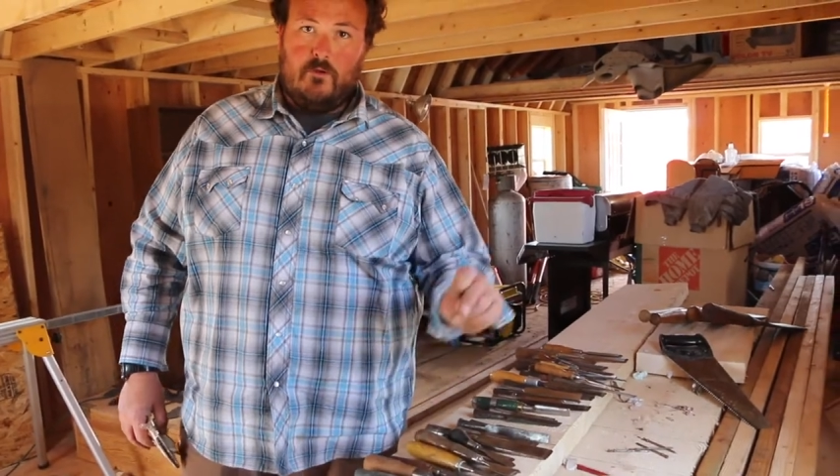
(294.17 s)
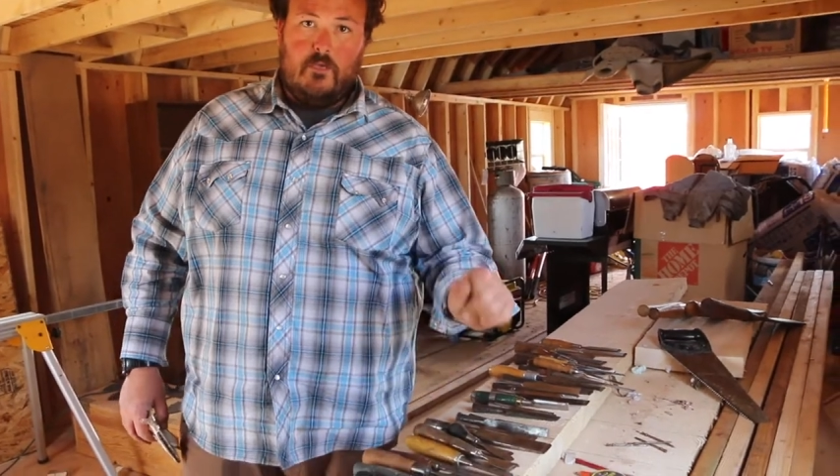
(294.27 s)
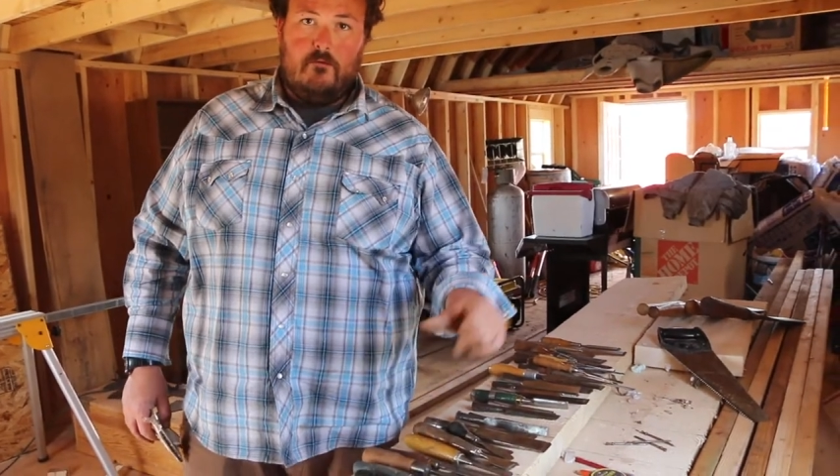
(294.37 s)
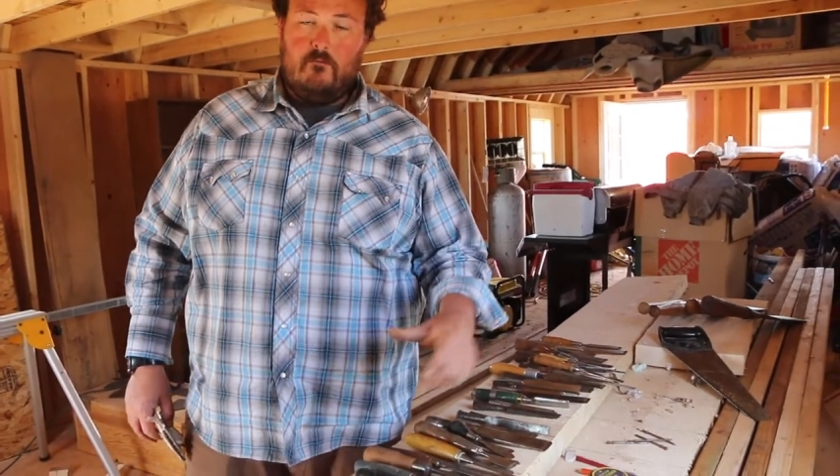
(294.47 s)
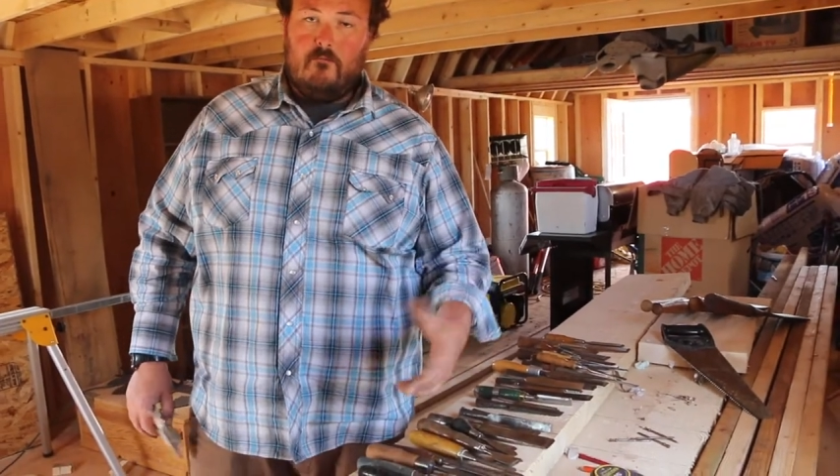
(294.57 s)

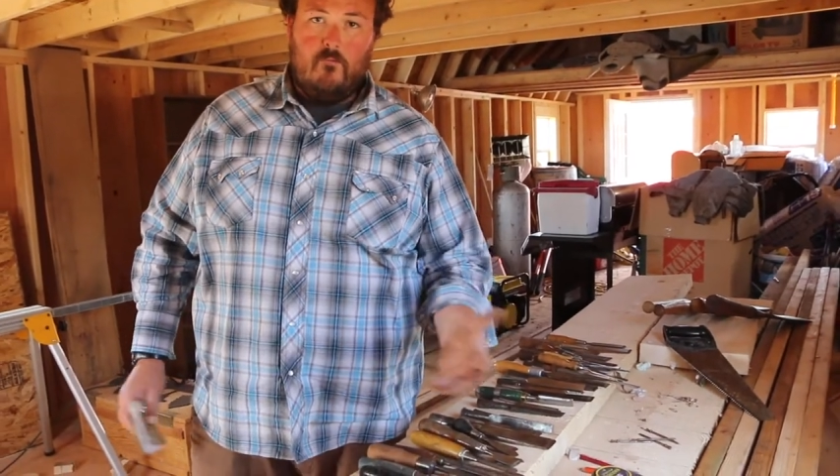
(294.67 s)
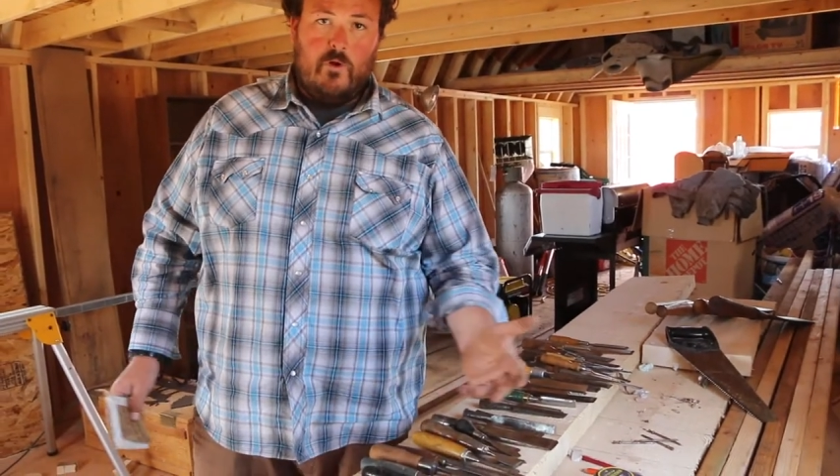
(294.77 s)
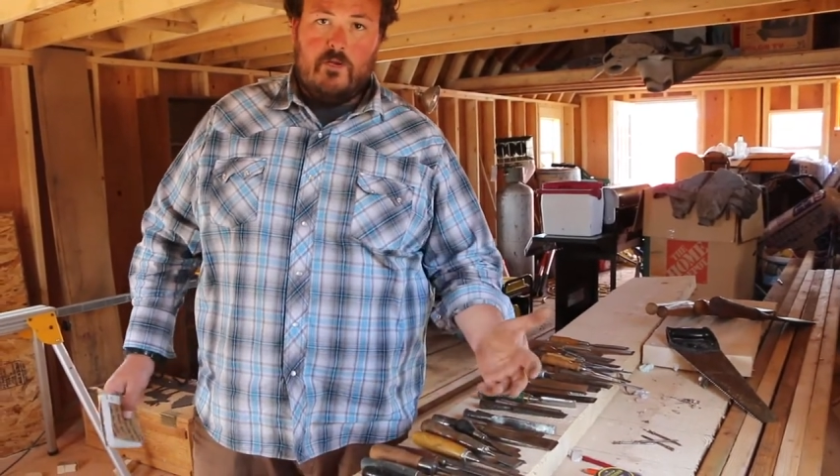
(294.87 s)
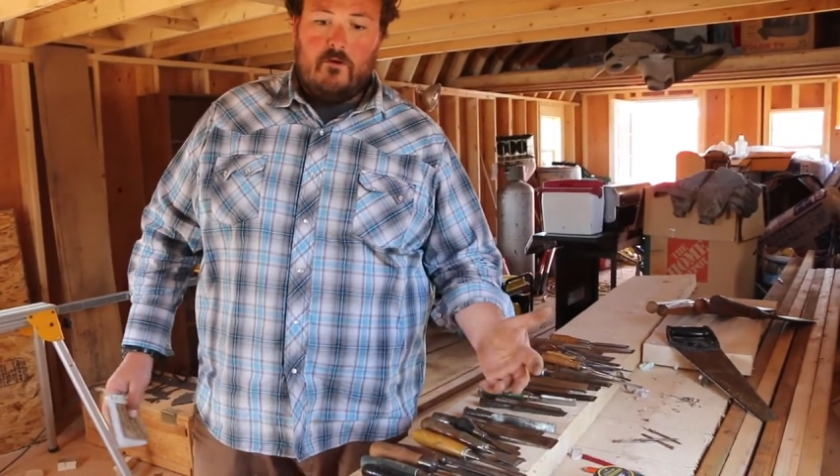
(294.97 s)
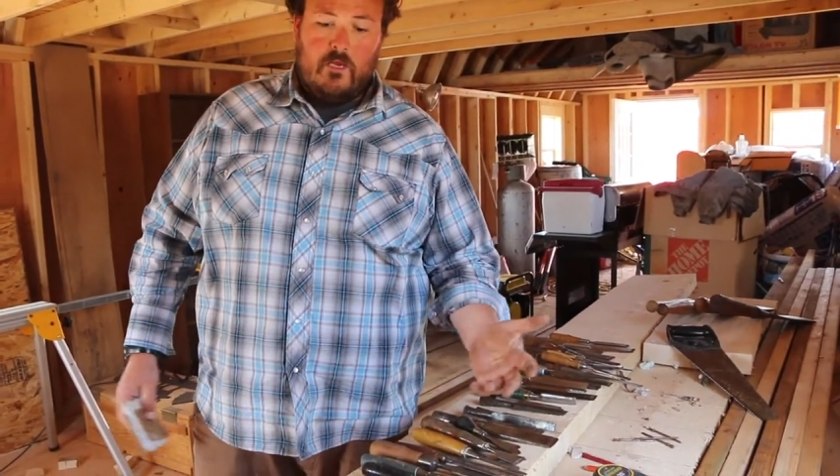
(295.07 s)
that
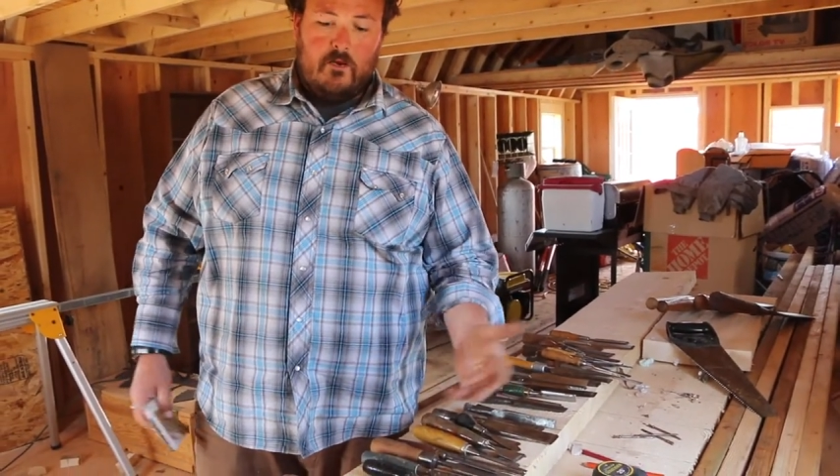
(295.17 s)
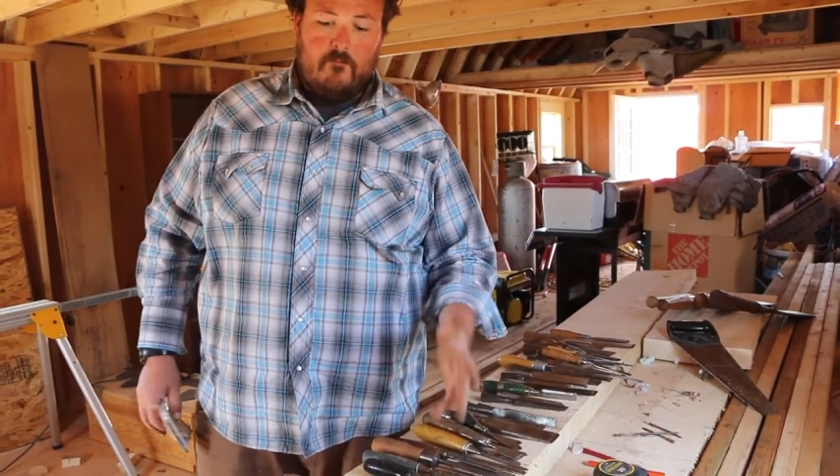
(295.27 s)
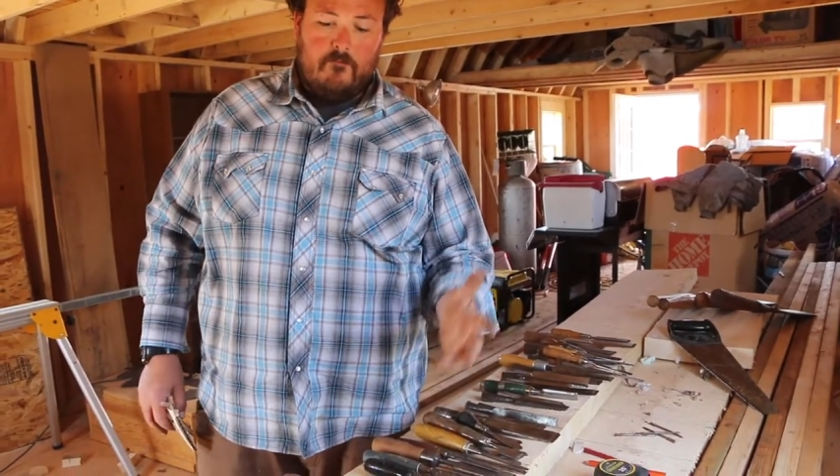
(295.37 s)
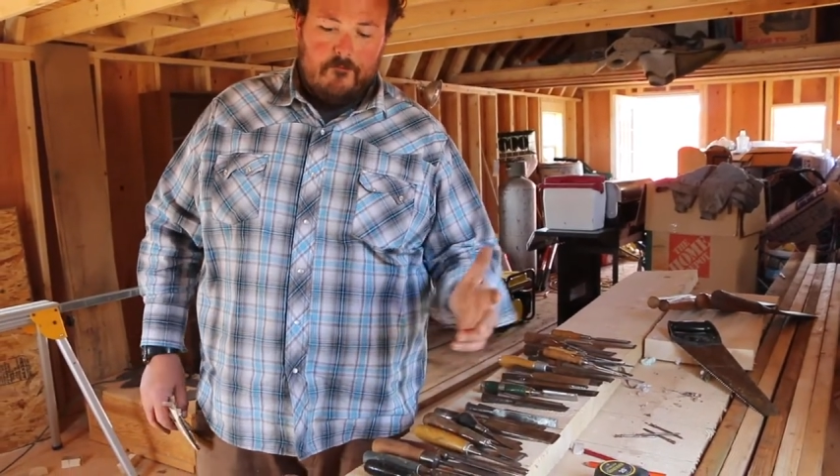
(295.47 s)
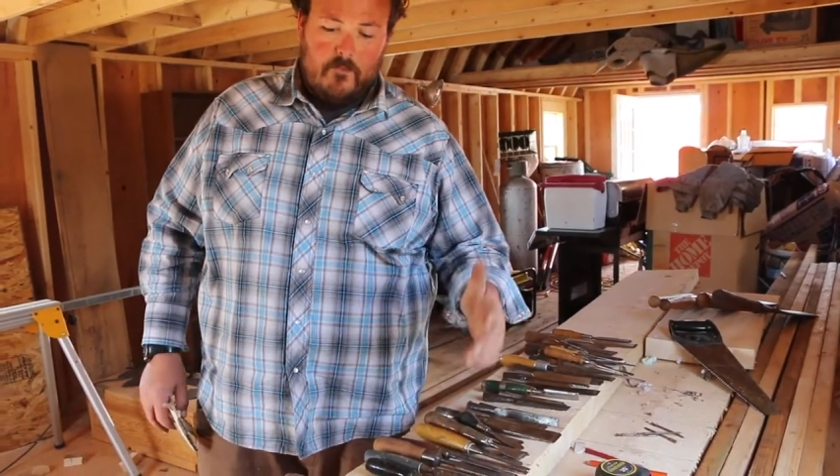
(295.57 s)
when you need
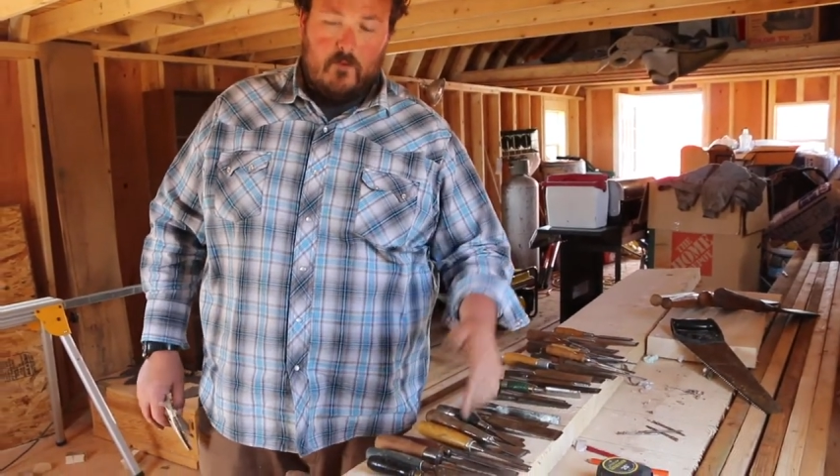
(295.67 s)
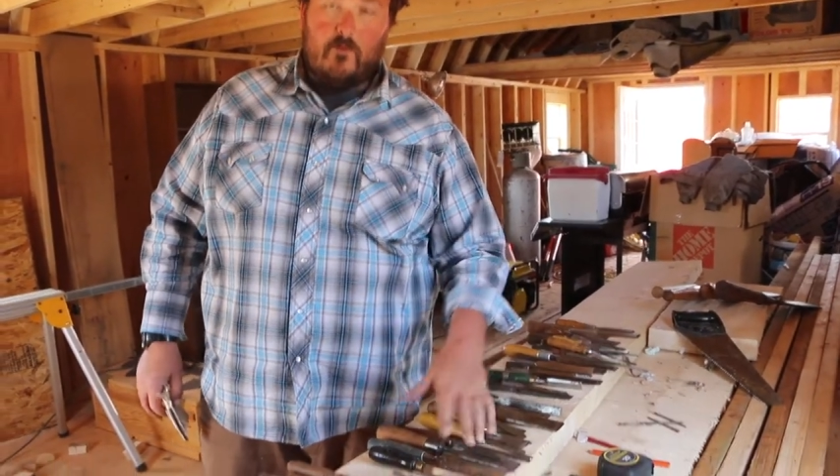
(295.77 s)
them, they're